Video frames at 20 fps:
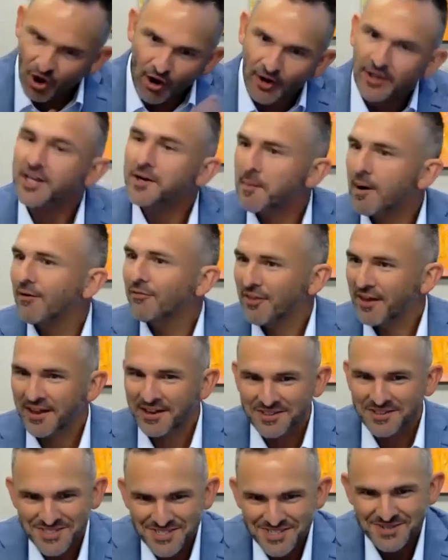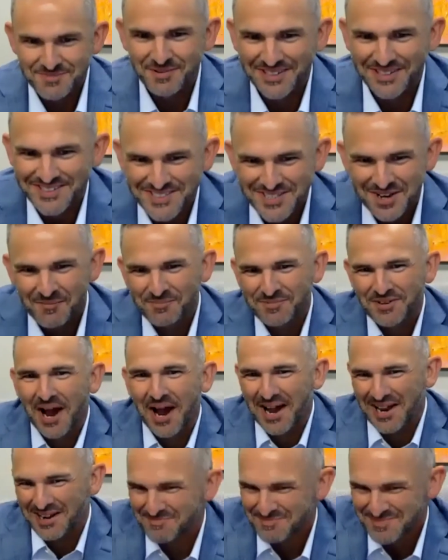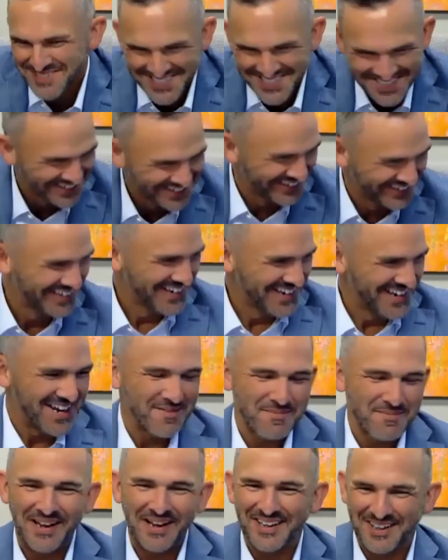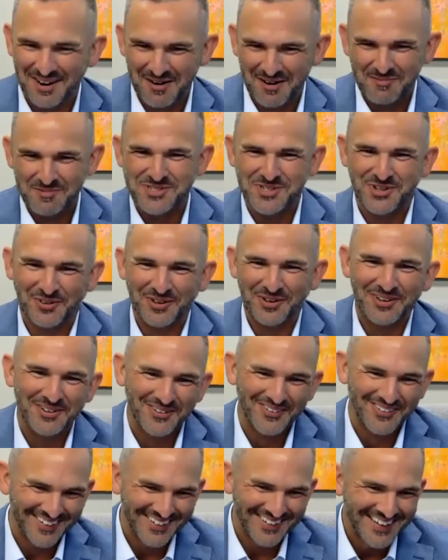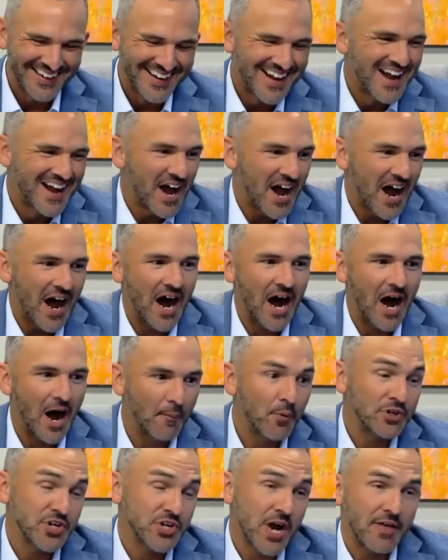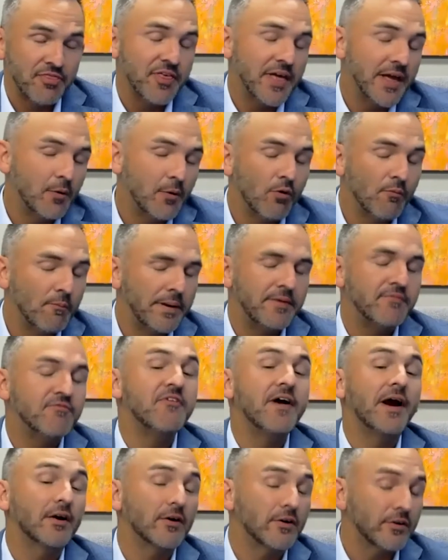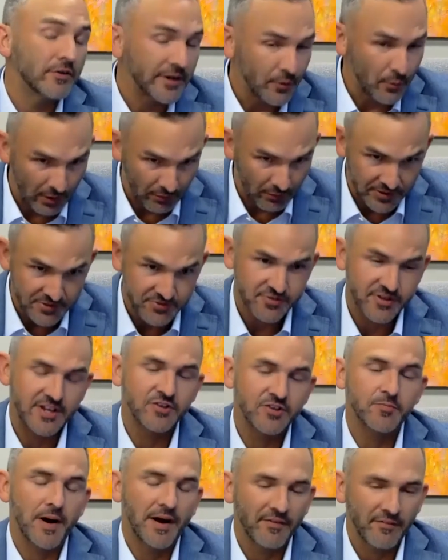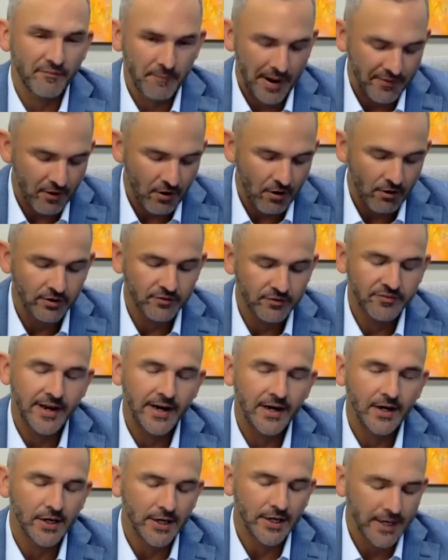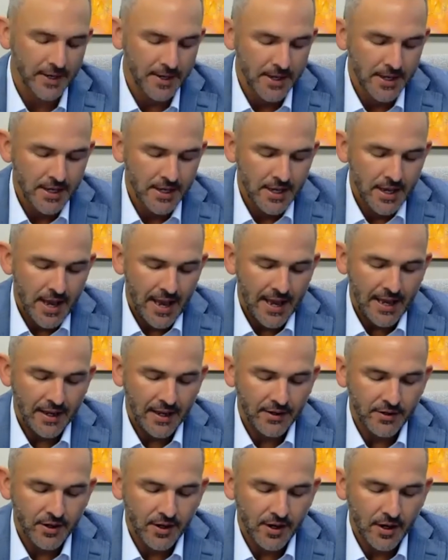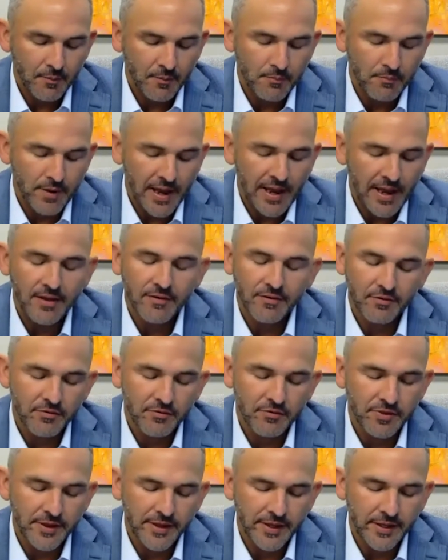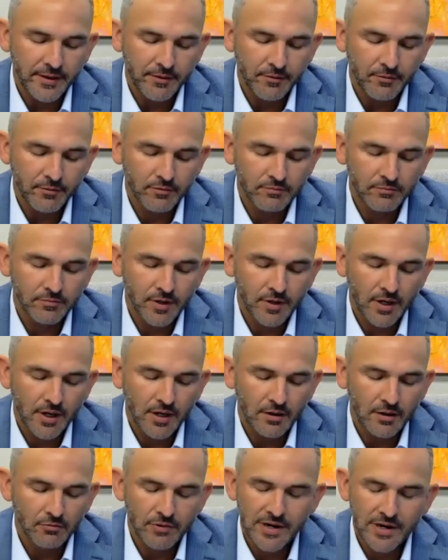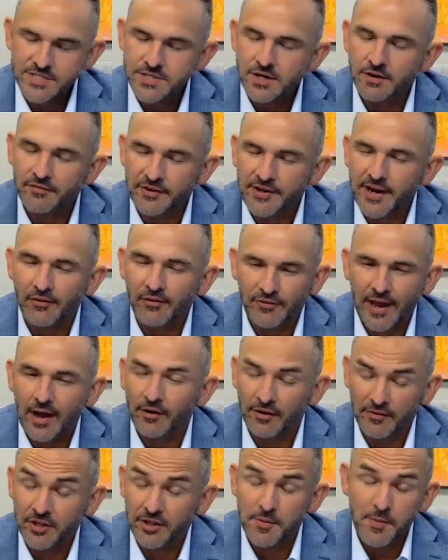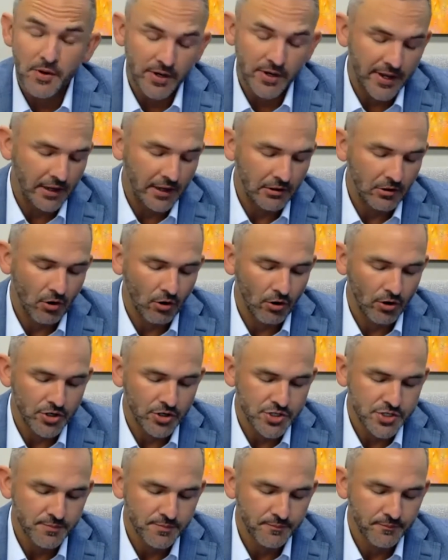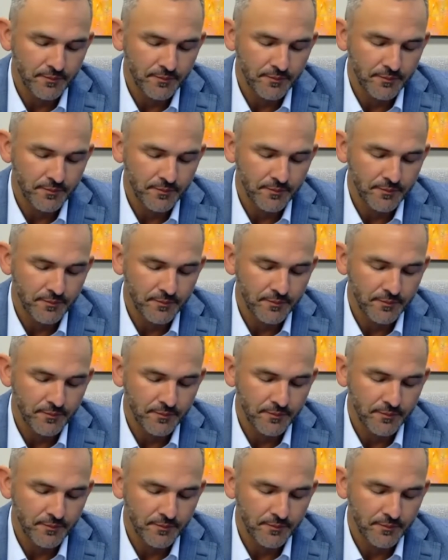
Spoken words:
not talking about things, but sometimes it becomes critical, which I think will be very well received by the heart of Cary and the rest of the downtown and the community at large